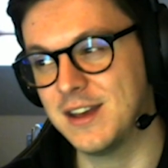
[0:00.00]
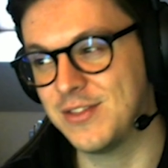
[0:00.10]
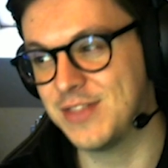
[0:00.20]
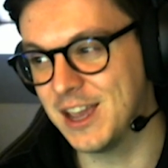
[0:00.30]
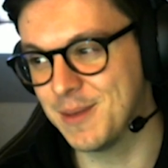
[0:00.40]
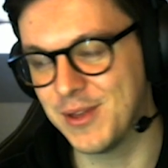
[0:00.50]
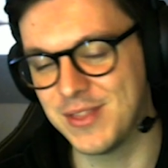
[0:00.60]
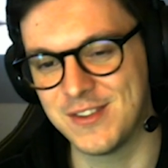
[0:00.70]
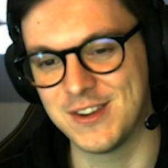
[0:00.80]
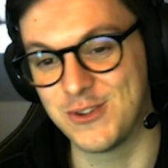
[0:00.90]
Think about
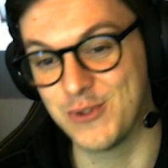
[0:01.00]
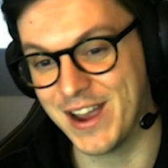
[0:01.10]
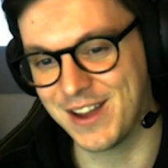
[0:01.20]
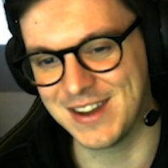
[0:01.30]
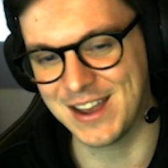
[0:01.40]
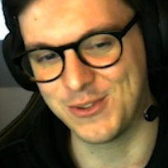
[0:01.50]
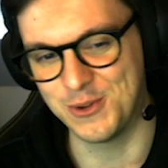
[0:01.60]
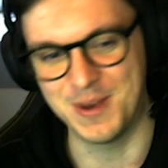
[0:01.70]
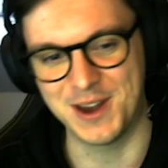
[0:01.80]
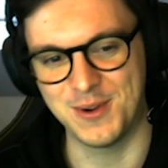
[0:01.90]
this in a dragon deck too,
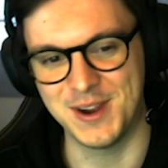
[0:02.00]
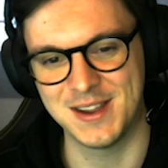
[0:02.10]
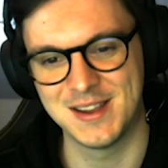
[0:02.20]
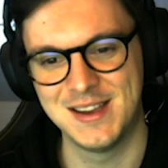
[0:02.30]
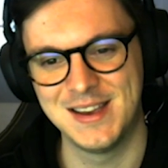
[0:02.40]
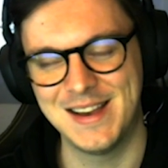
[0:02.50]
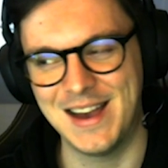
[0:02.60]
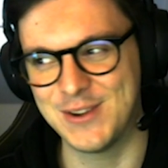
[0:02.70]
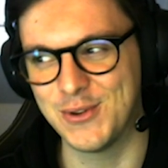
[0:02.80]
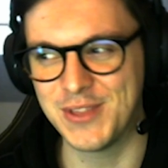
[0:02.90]
by the way. I
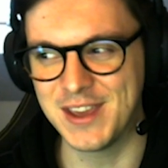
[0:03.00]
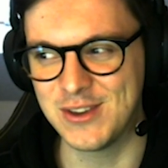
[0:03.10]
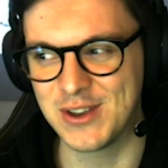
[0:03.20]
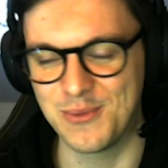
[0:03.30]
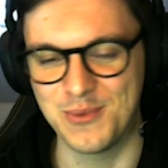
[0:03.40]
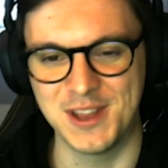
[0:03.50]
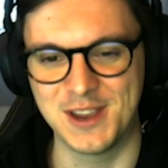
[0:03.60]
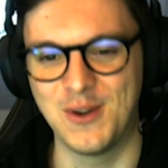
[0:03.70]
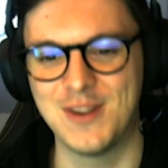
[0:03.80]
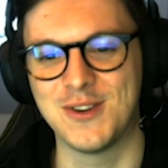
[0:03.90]
don't think you can really
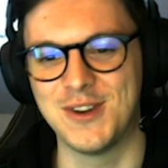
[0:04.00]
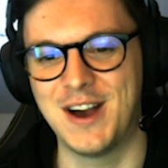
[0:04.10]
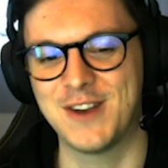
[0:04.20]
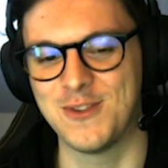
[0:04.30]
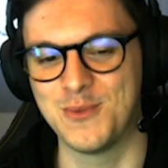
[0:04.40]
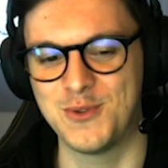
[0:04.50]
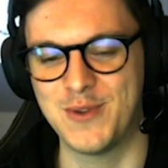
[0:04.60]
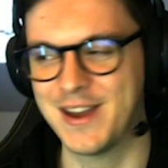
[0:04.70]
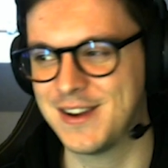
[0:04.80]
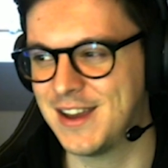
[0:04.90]
go into Noxus with
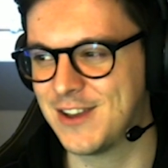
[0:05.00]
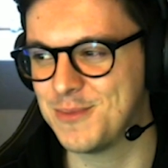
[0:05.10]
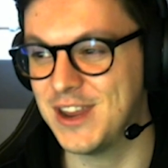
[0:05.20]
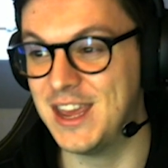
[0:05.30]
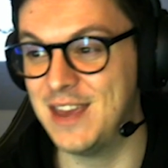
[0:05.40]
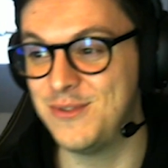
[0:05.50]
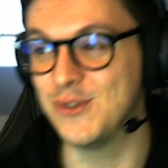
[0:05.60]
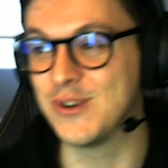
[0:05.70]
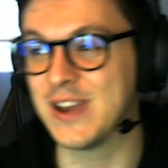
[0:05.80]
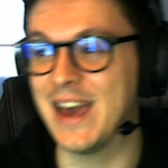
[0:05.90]
dragon decks, but if you
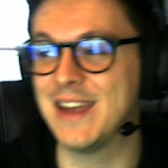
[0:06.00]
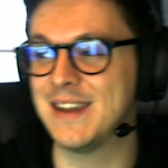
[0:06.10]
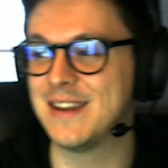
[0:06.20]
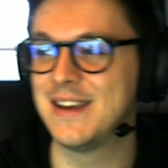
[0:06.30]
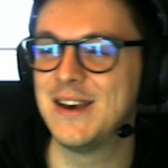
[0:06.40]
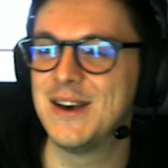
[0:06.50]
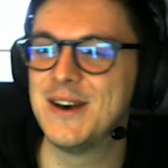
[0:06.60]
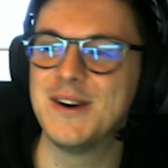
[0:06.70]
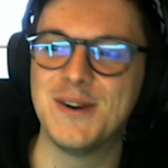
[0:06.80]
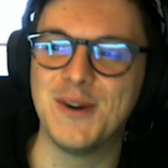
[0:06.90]
can,
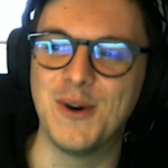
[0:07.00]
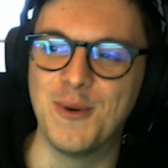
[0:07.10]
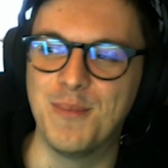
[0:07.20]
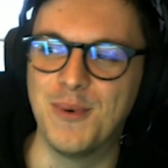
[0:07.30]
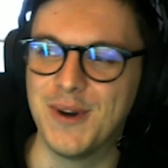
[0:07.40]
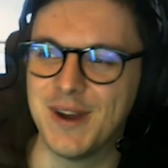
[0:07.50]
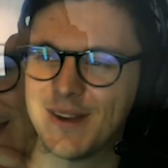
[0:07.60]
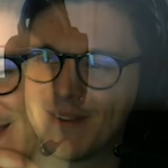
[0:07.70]
oh boy.